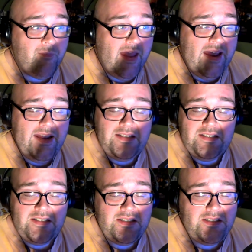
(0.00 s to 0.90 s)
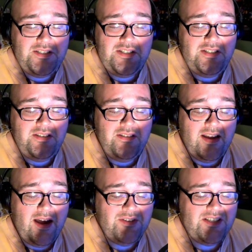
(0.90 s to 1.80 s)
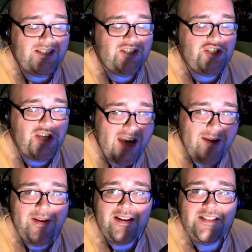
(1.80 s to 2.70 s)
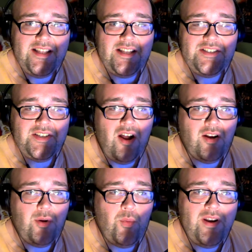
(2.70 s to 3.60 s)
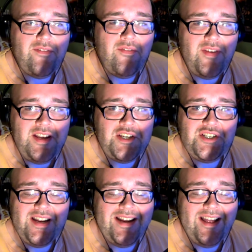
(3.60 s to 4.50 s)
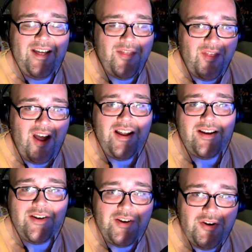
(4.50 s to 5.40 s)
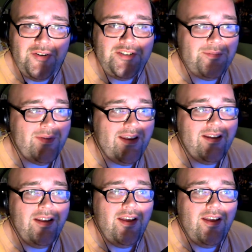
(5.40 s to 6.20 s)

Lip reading: I was just jamming out to that song, and when it finished, a thought occurred to me.